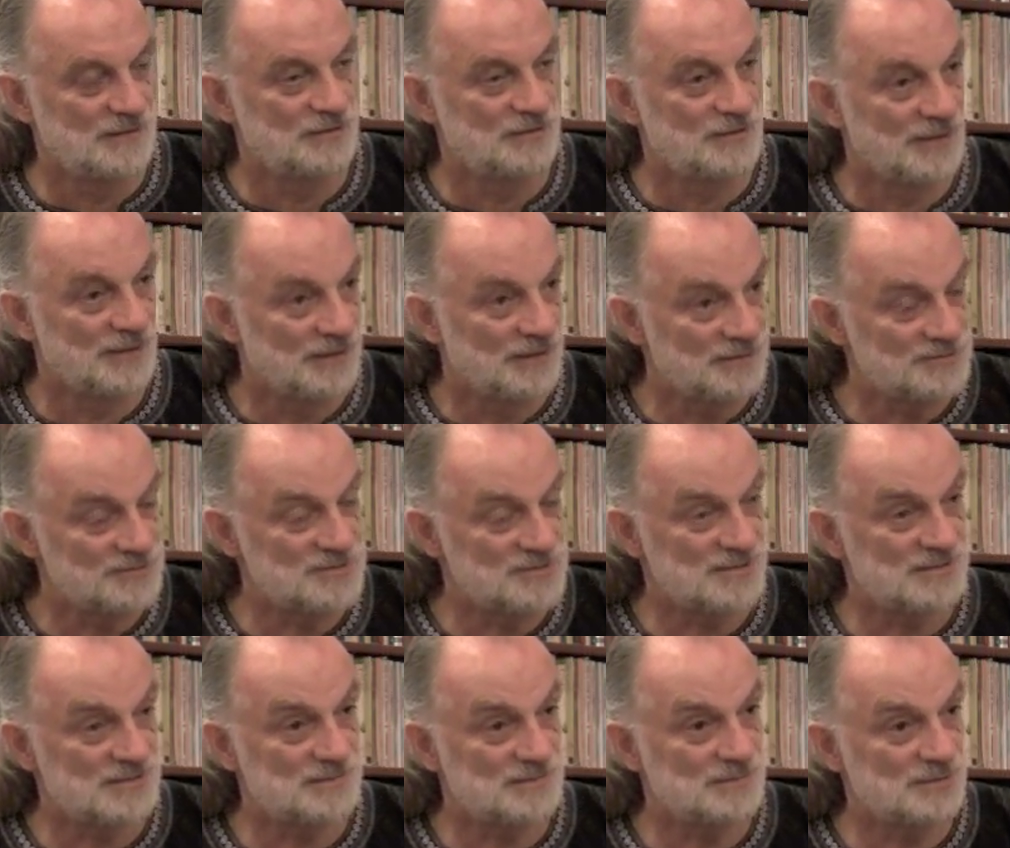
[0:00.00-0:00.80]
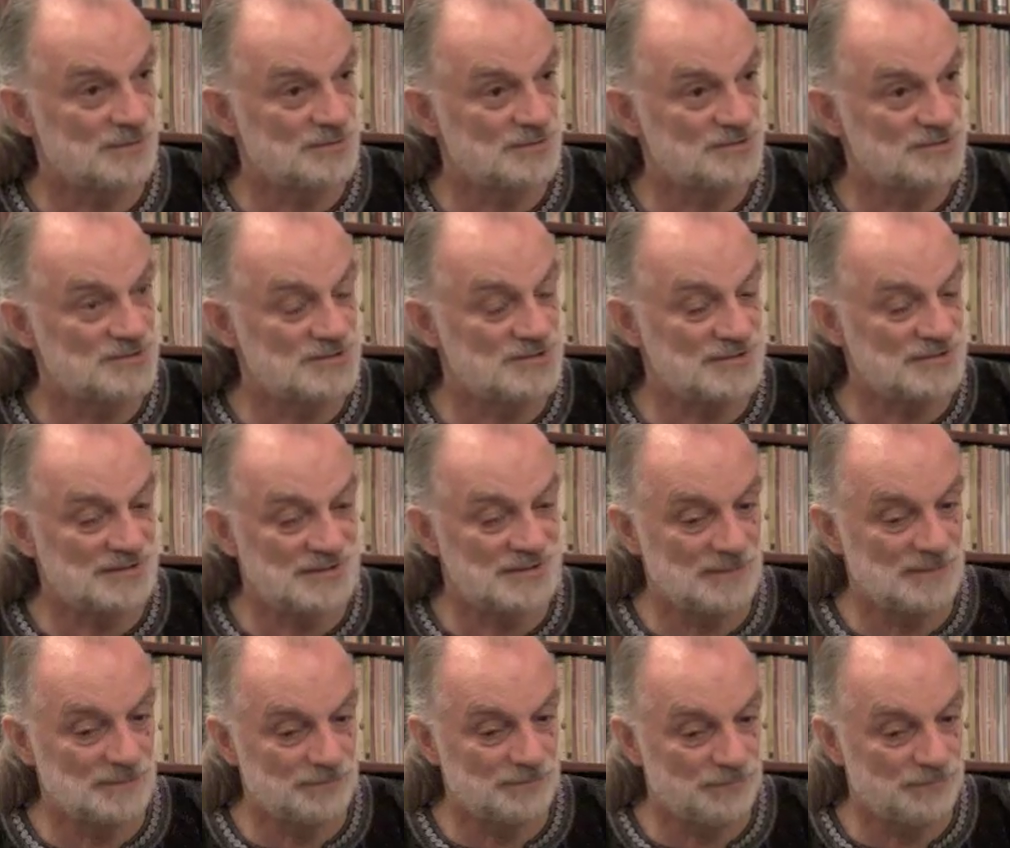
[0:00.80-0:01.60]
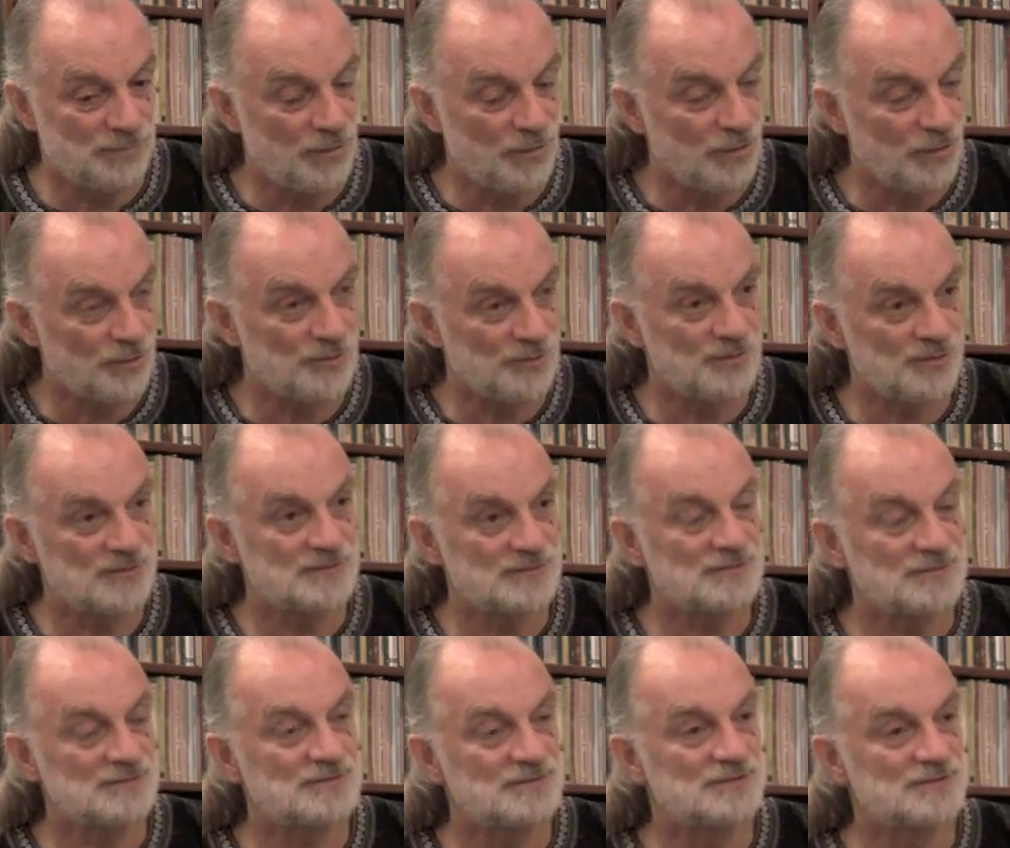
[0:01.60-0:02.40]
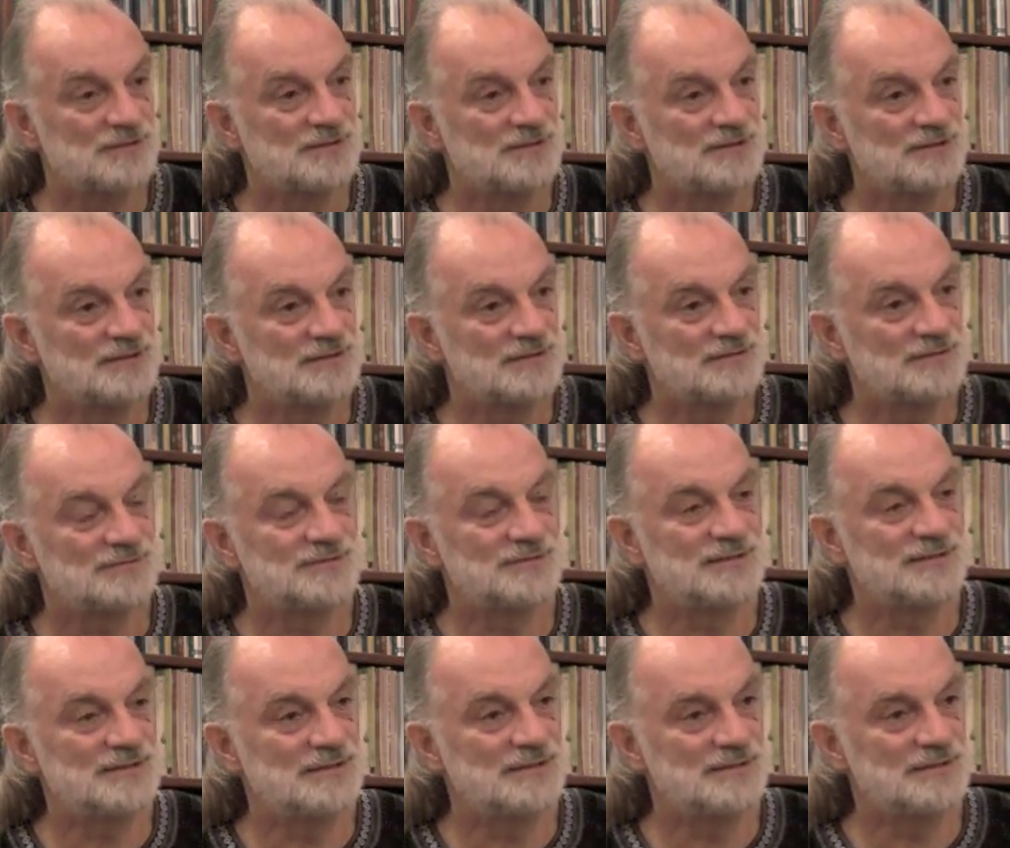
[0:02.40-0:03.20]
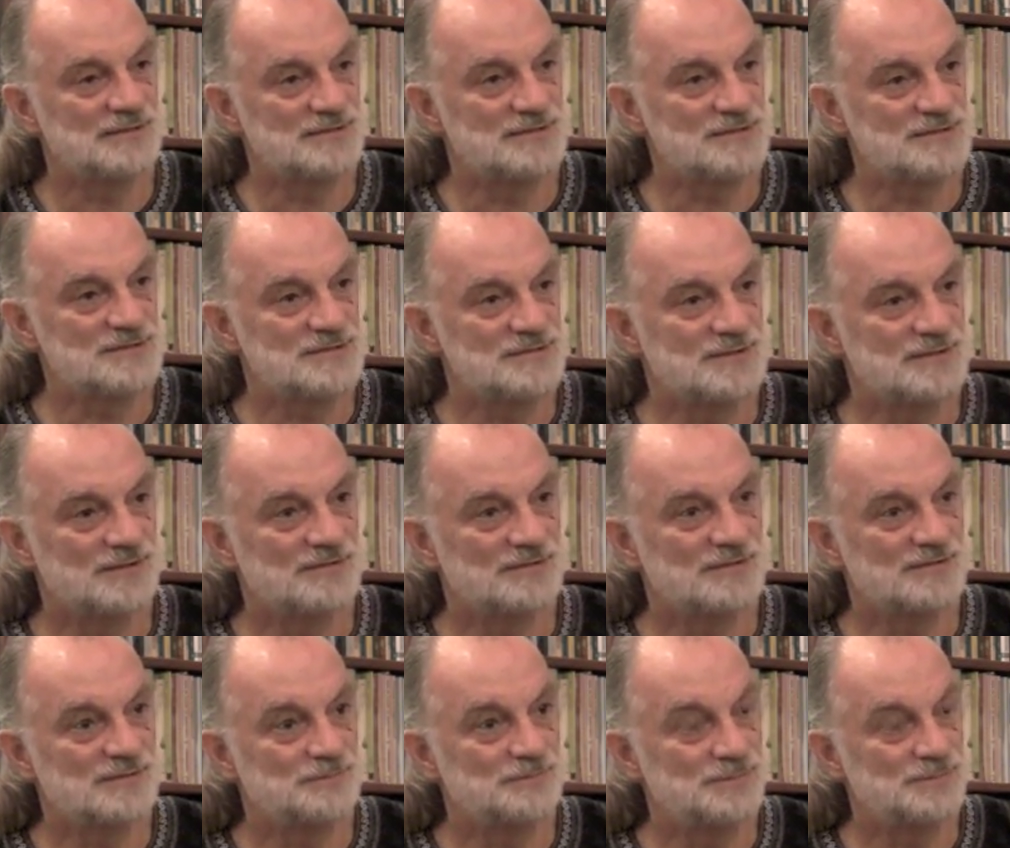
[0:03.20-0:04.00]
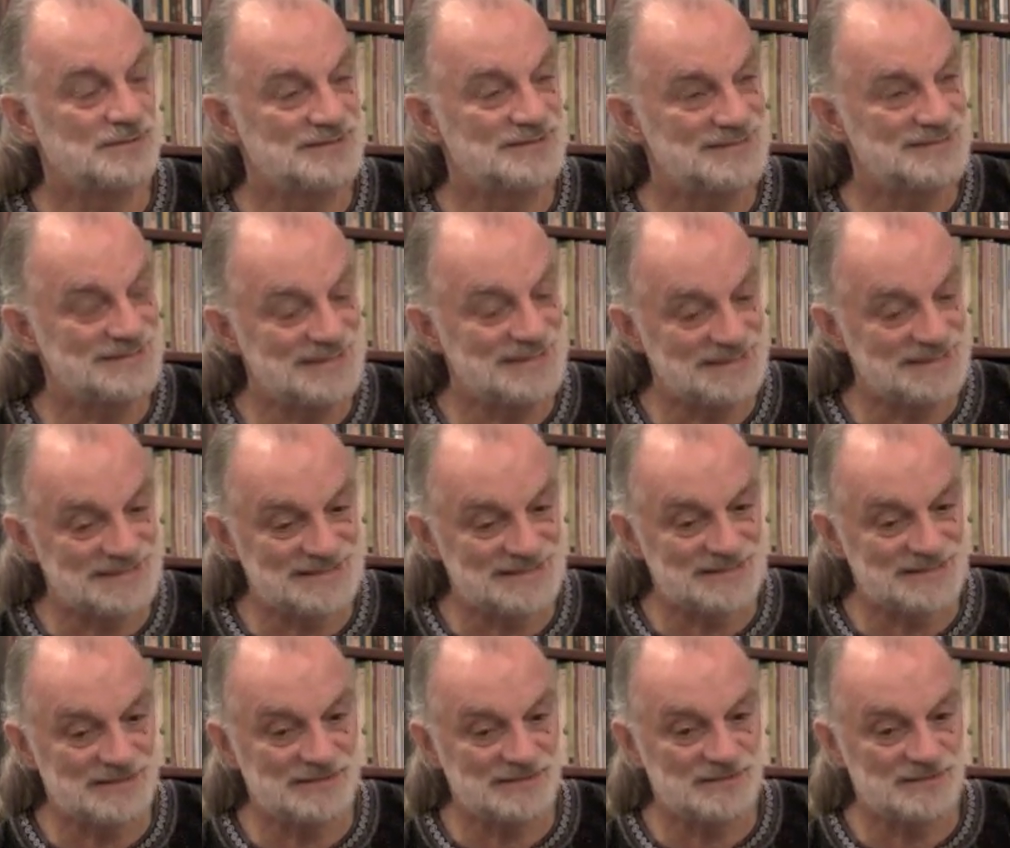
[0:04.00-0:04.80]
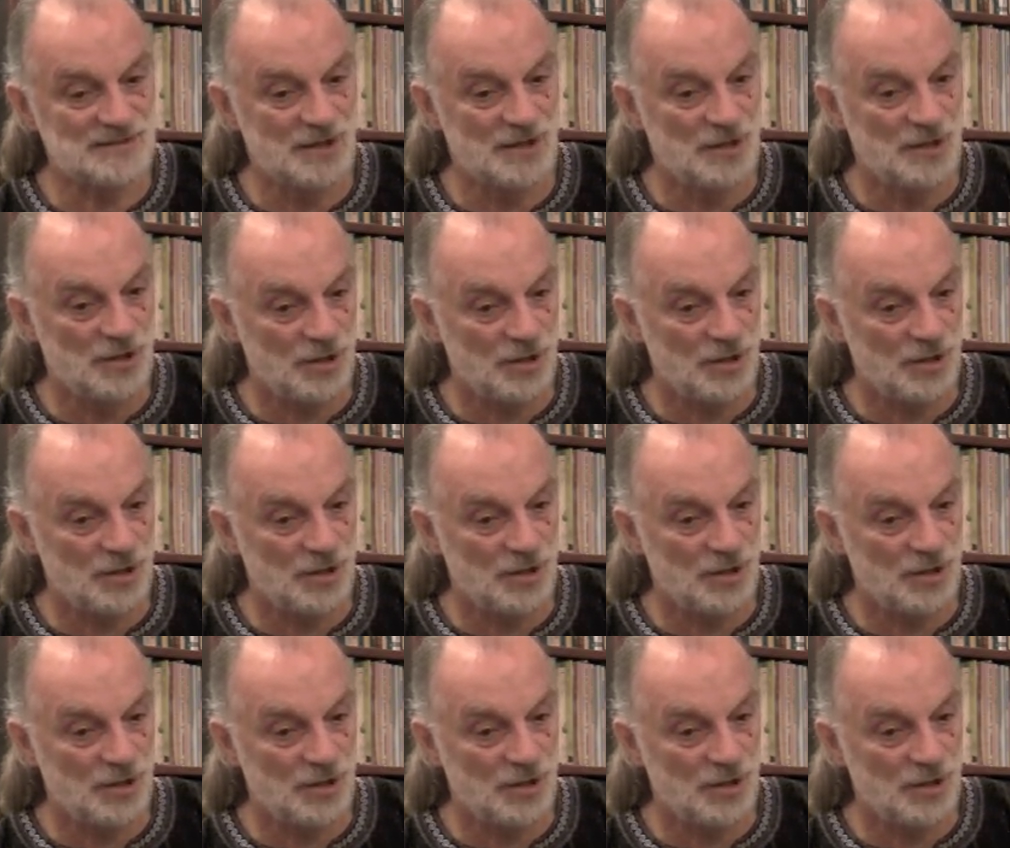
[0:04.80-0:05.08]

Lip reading: those are the most important ingredients, the persistent,